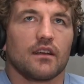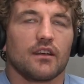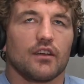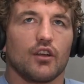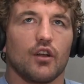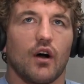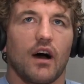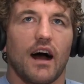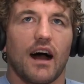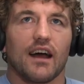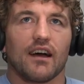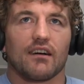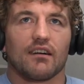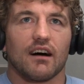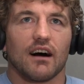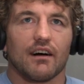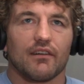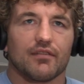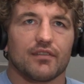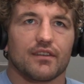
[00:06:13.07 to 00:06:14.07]
you know, I
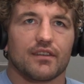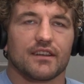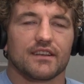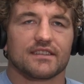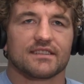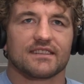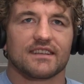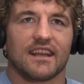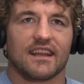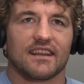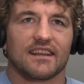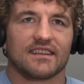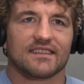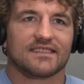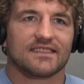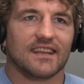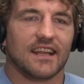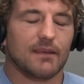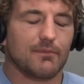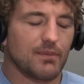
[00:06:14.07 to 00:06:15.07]
loved the the
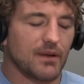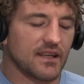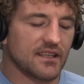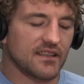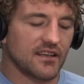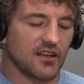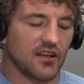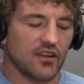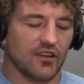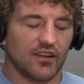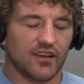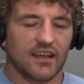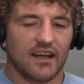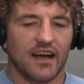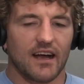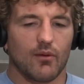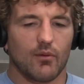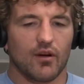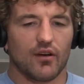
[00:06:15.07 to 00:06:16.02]
snake pit as they call the Lehigh,